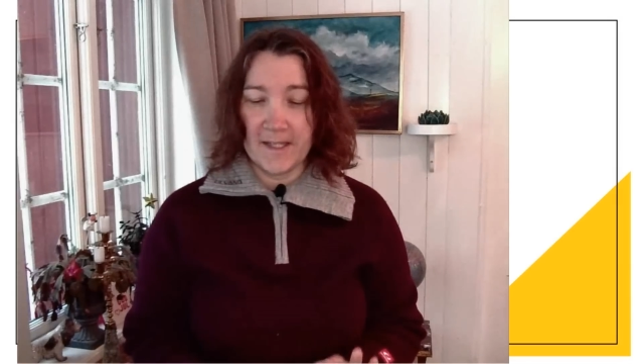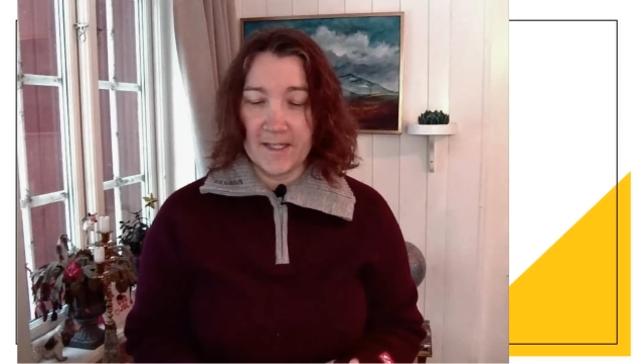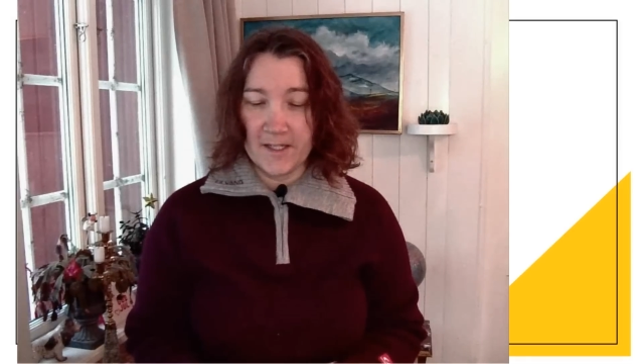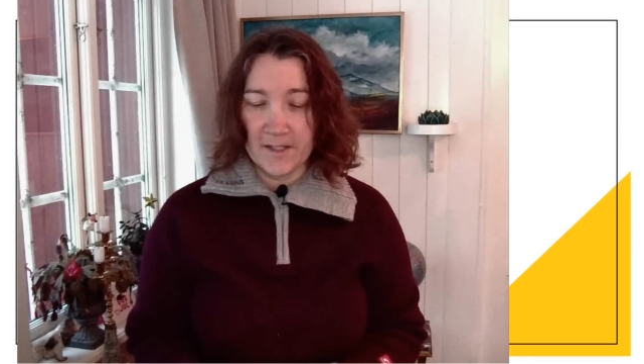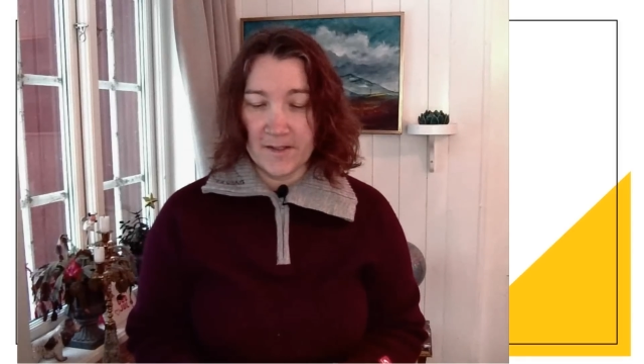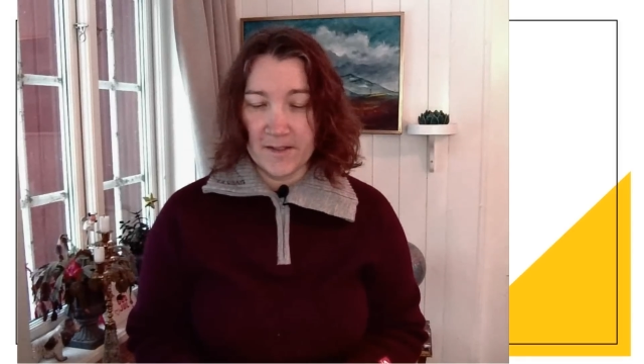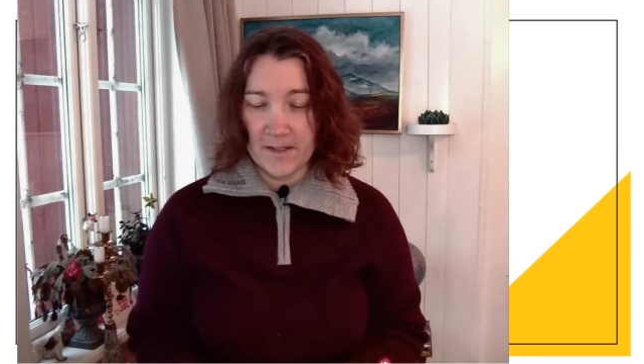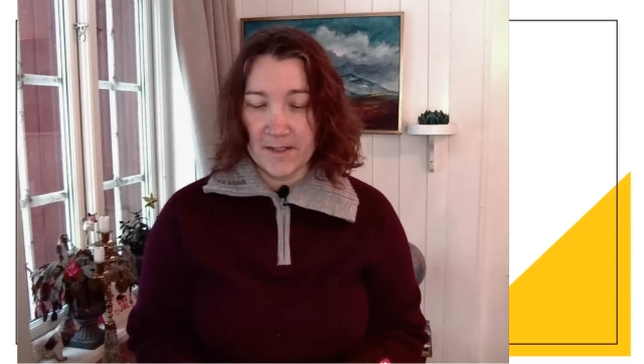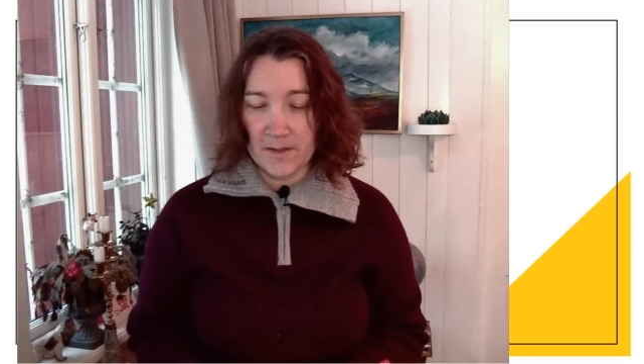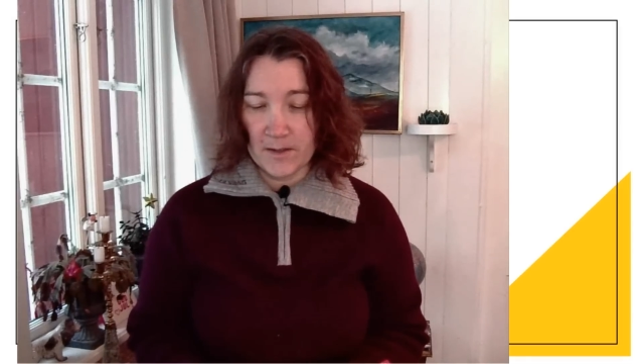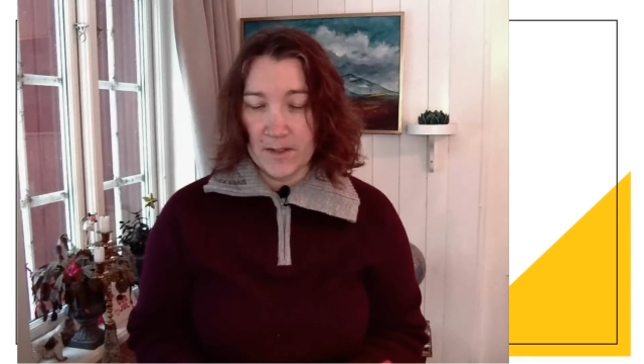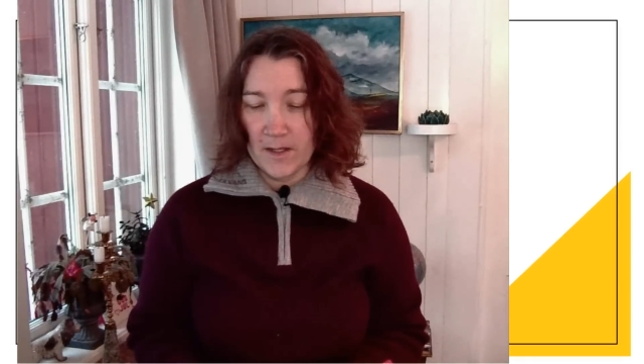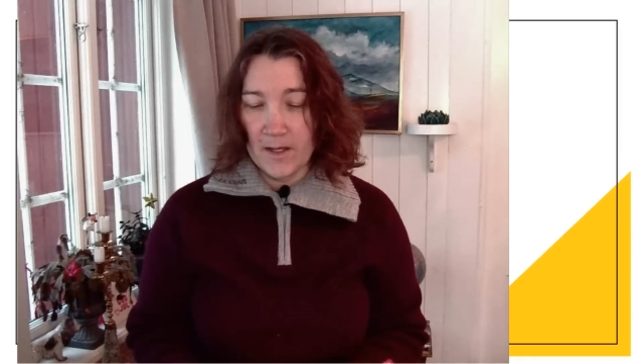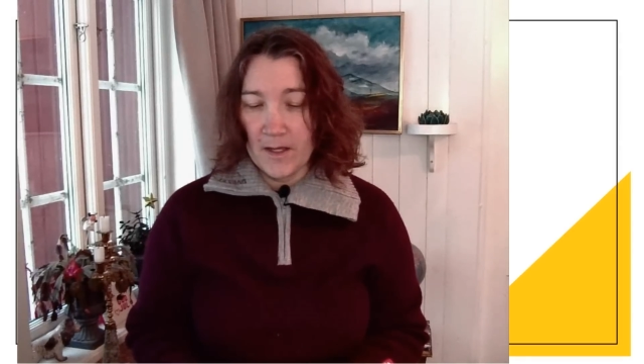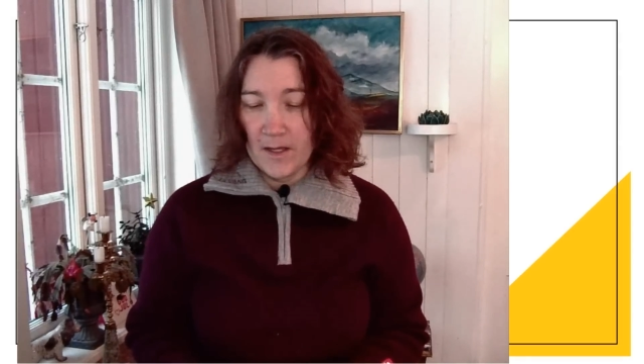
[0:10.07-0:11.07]
agency
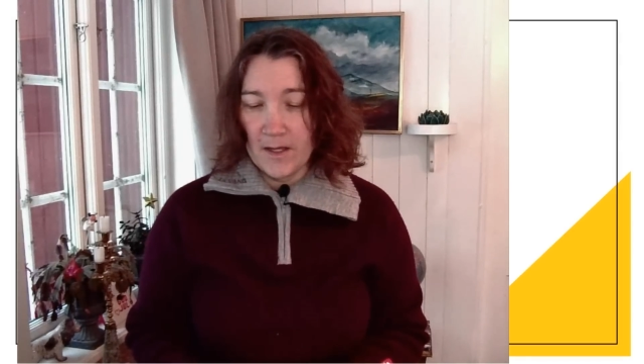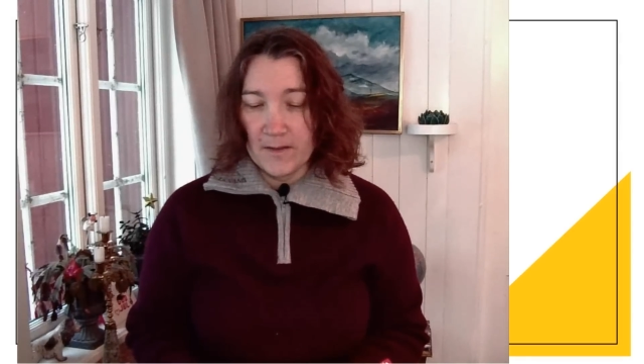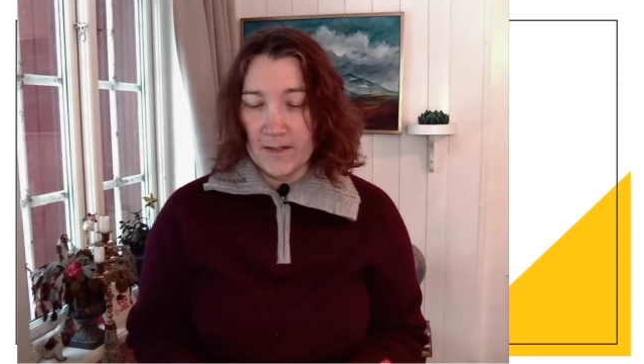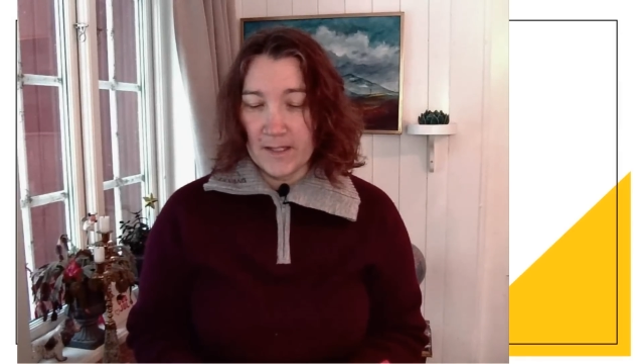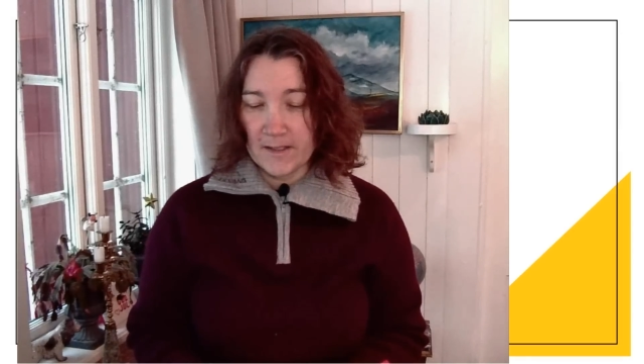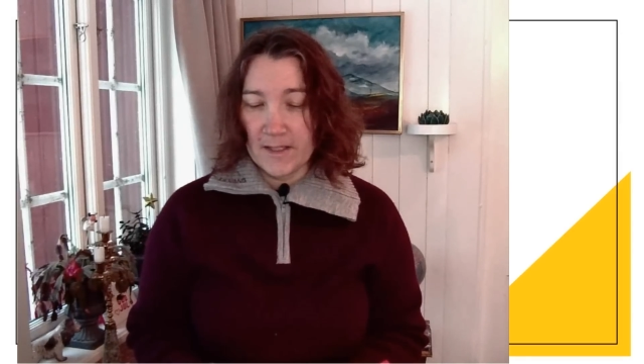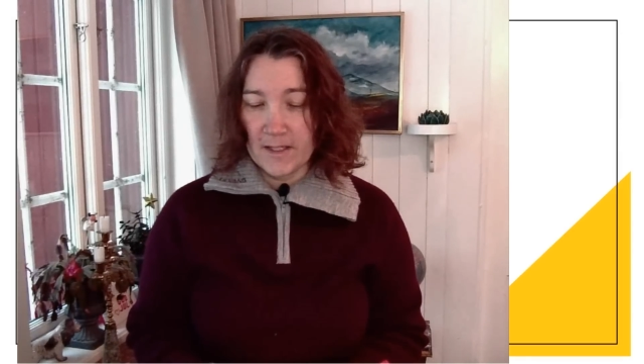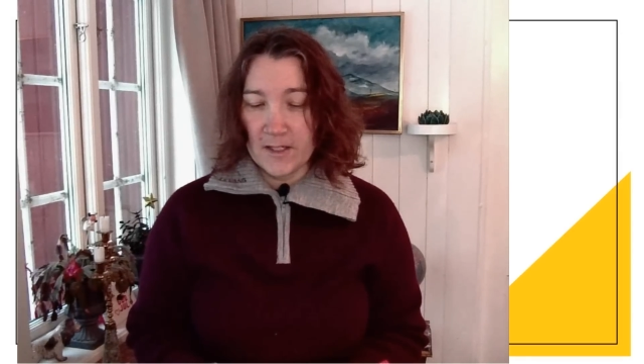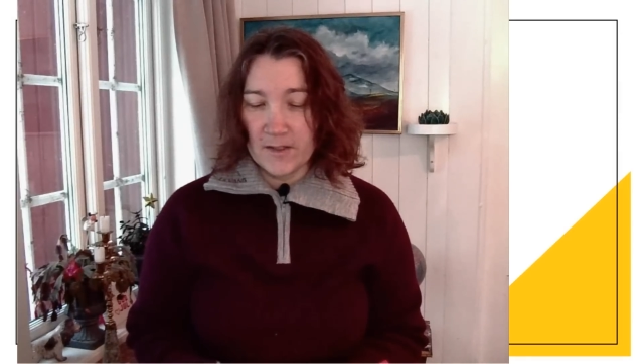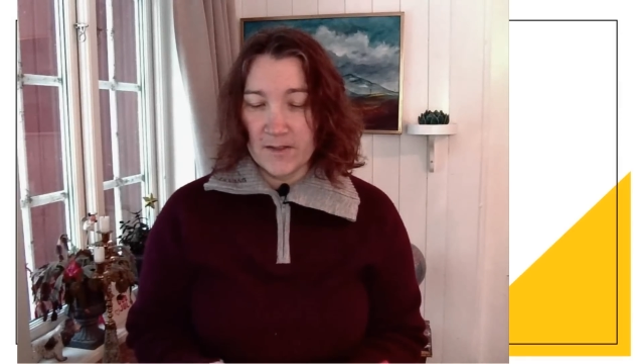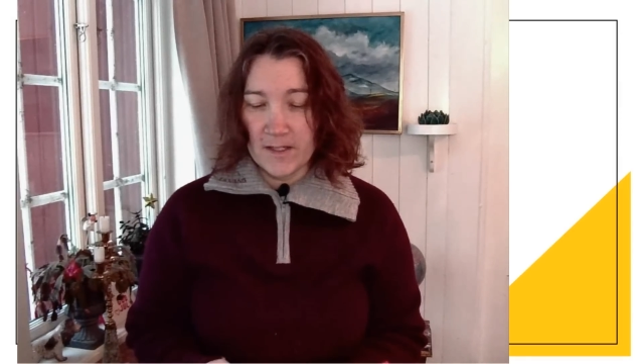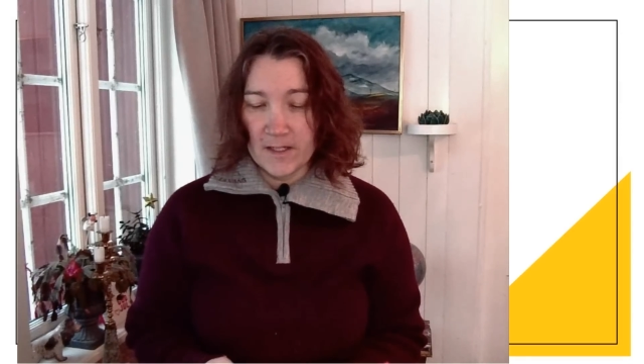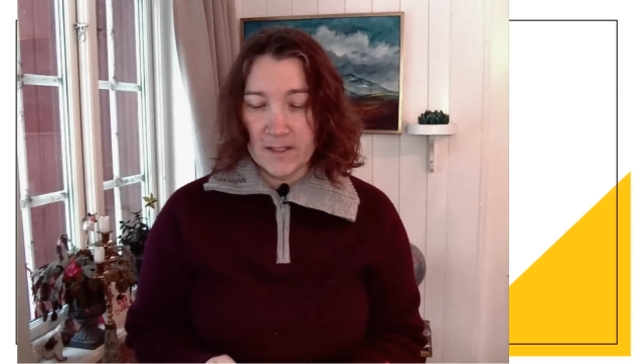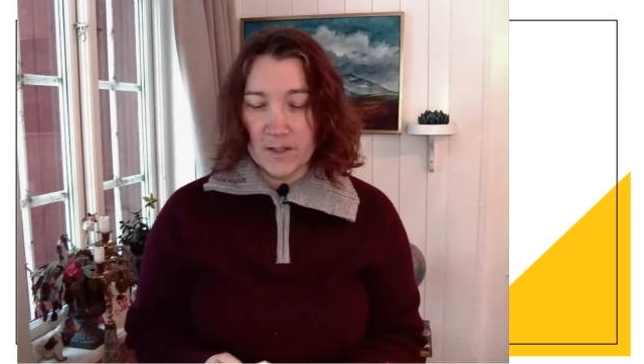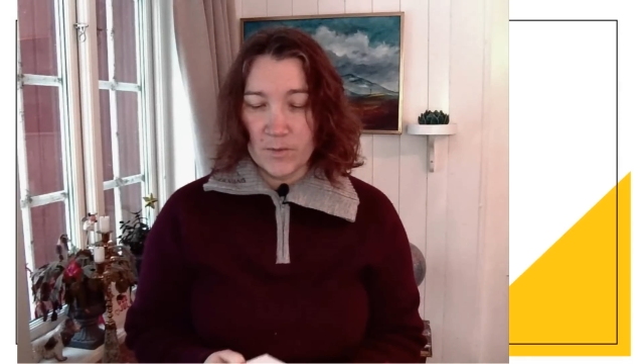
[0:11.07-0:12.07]

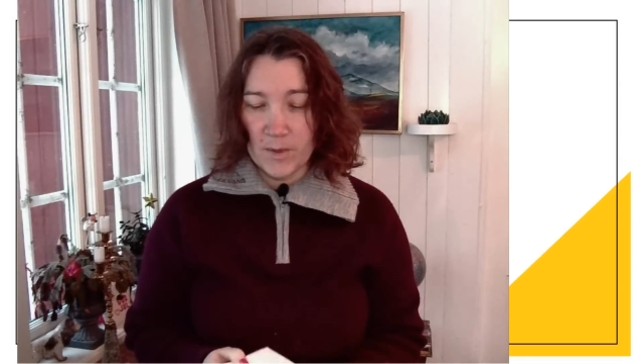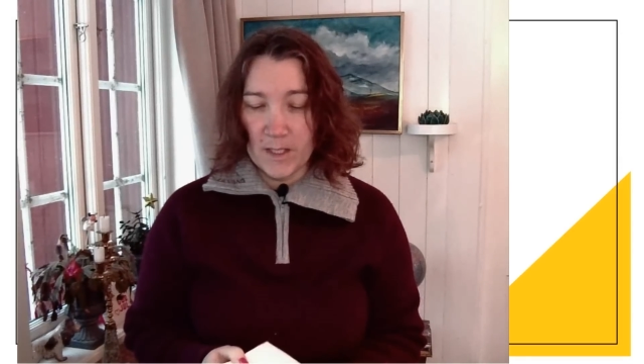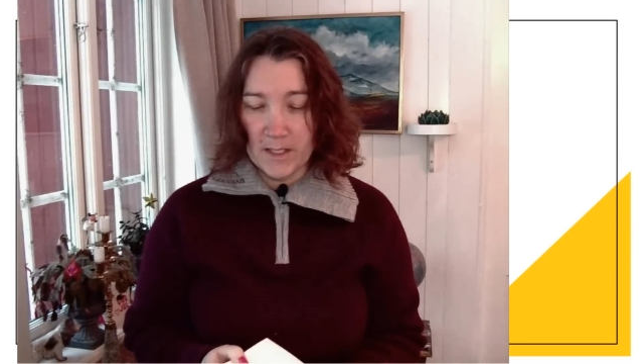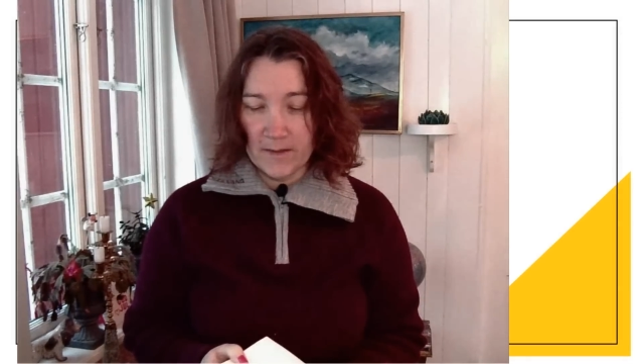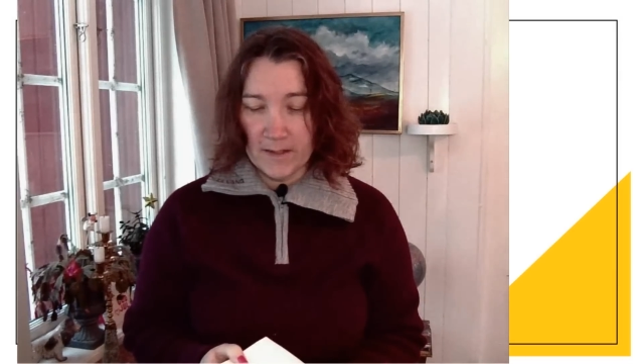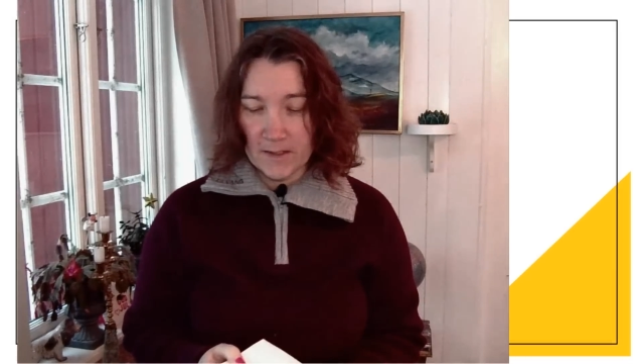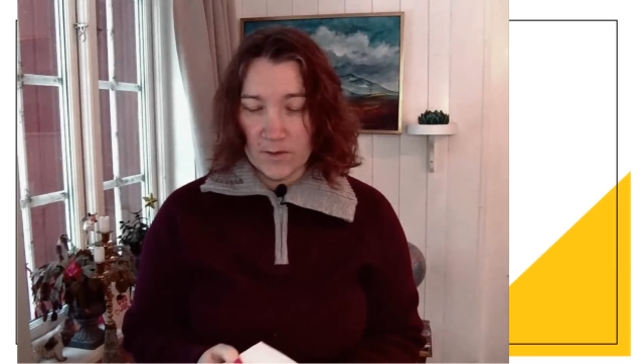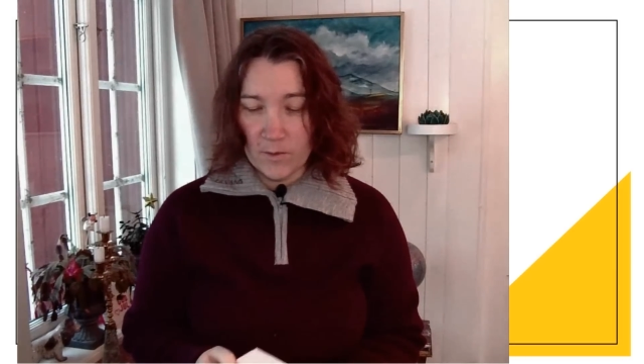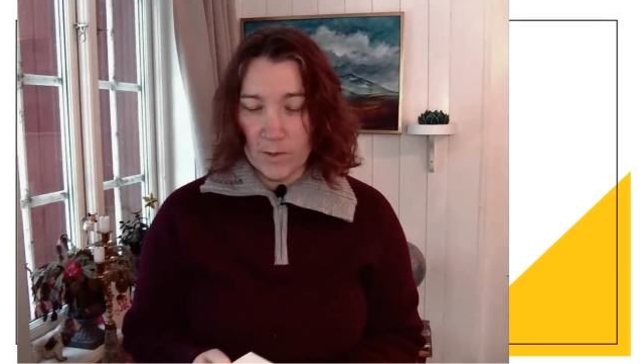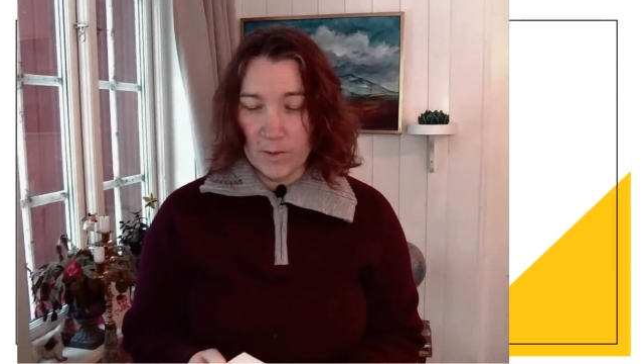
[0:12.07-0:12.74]
here in Sweden that's